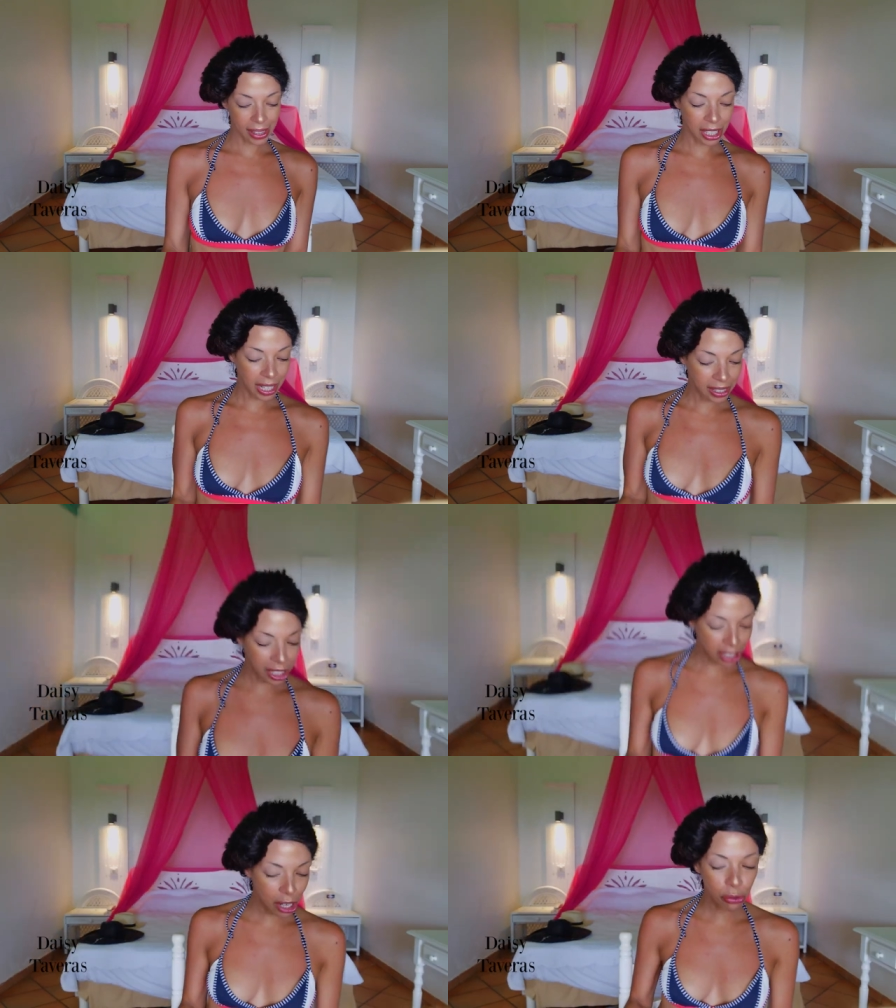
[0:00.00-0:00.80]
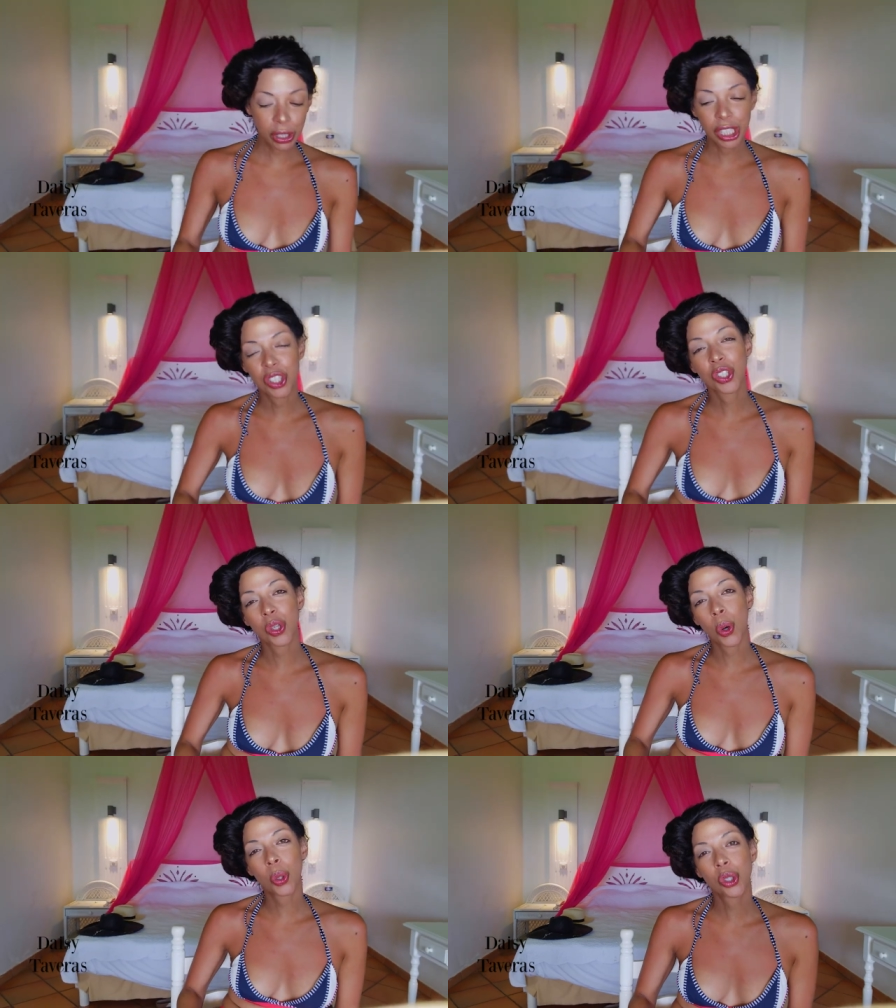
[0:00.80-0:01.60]
They're not really
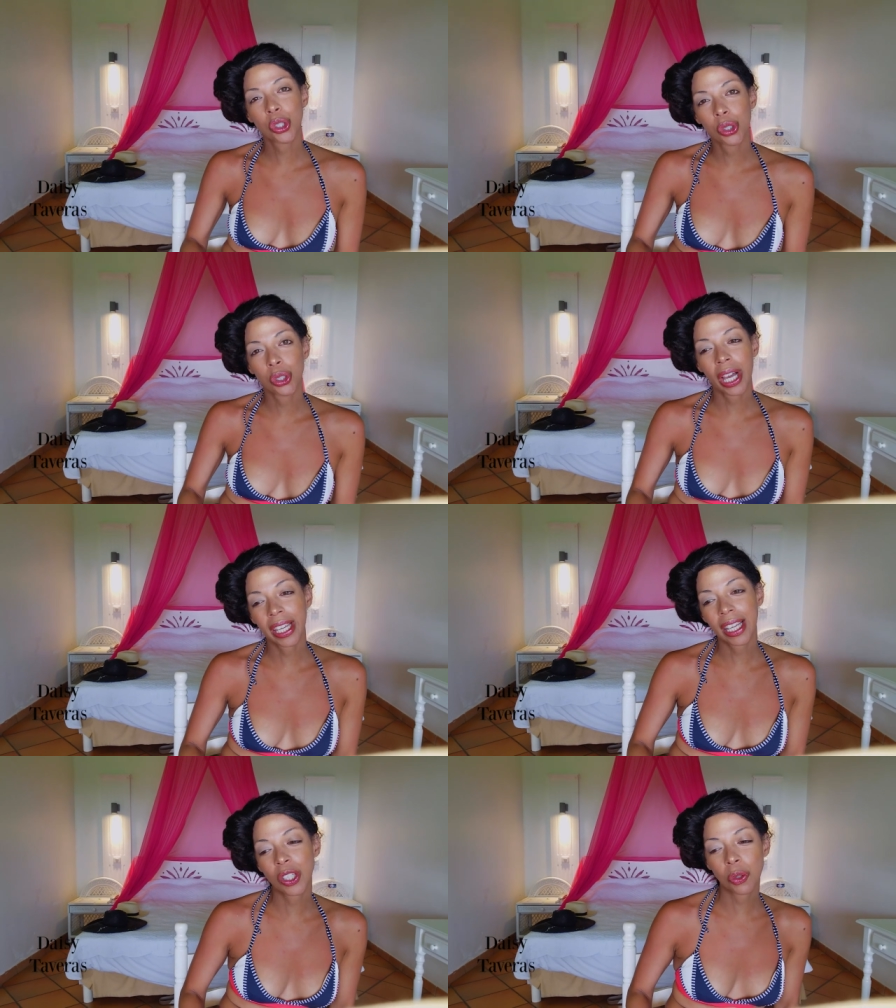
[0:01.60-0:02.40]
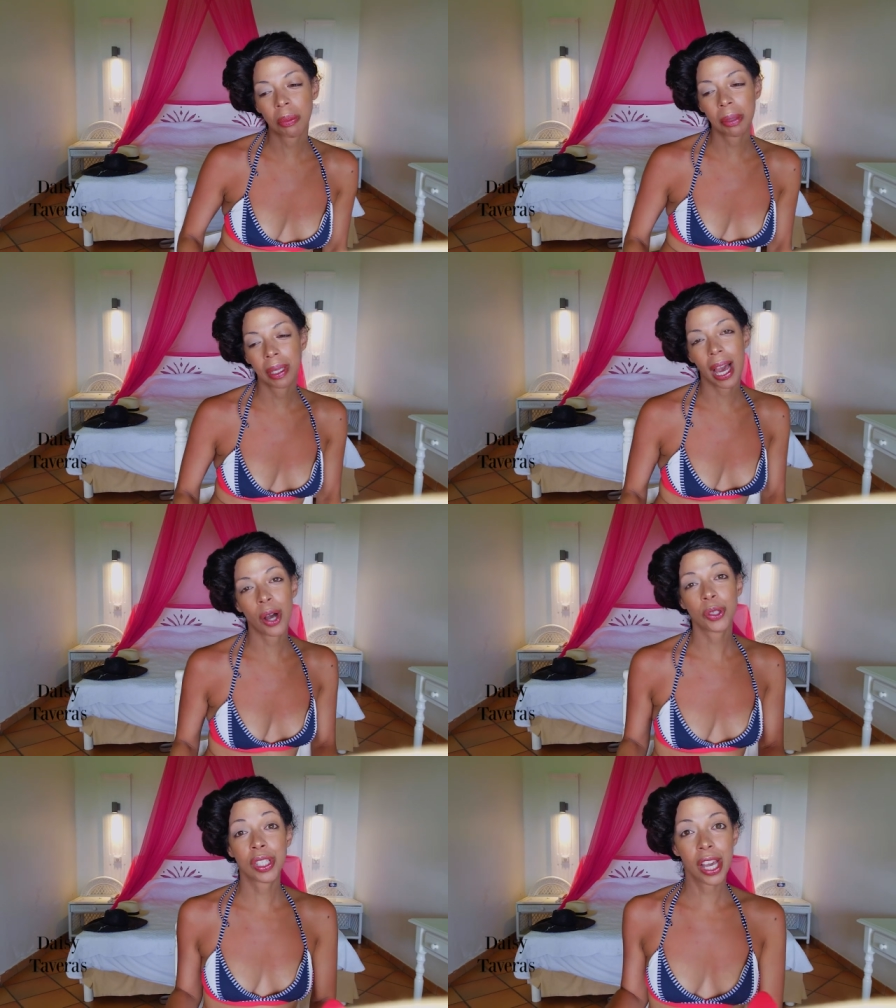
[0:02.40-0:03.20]
social, I guess, maybe
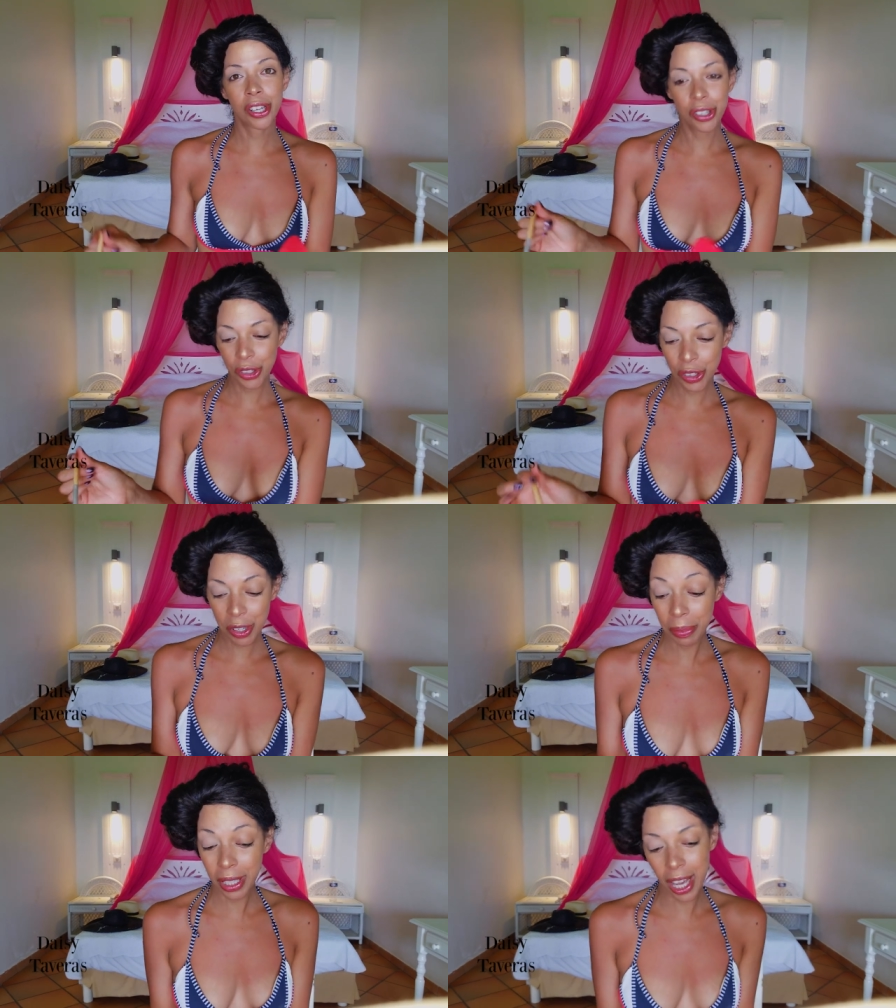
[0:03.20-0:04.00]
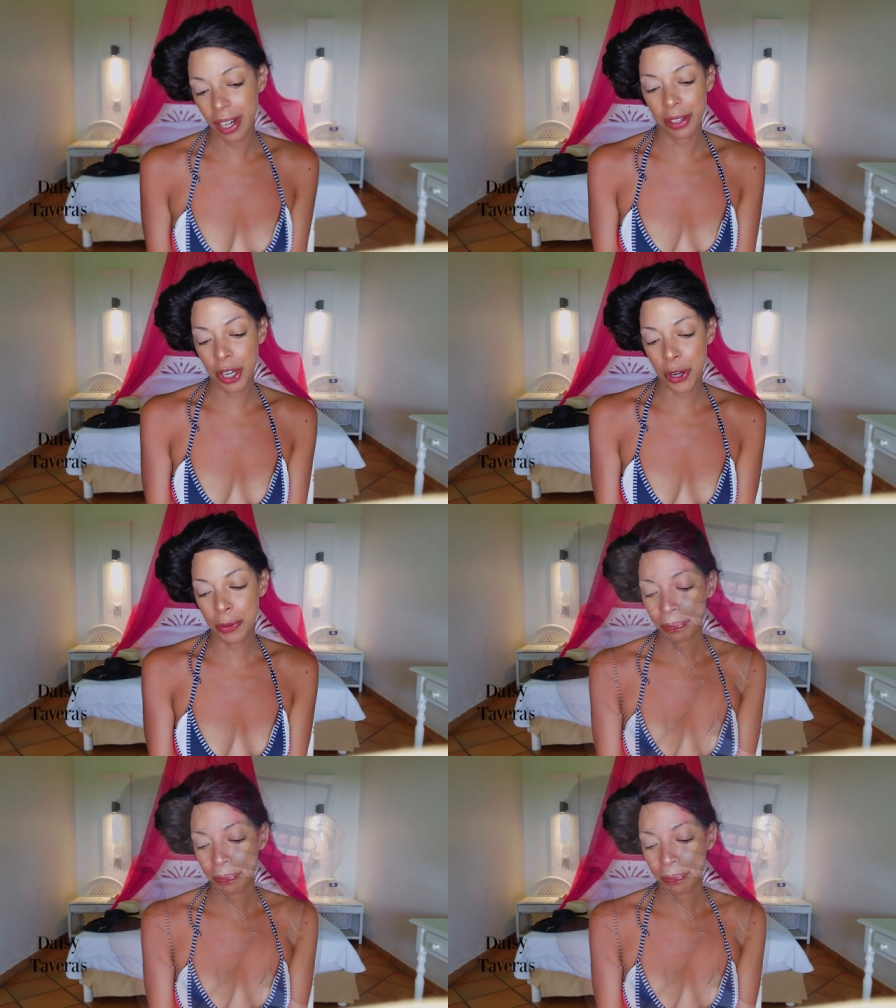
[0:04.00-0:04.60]
outsiders or something, I don't know.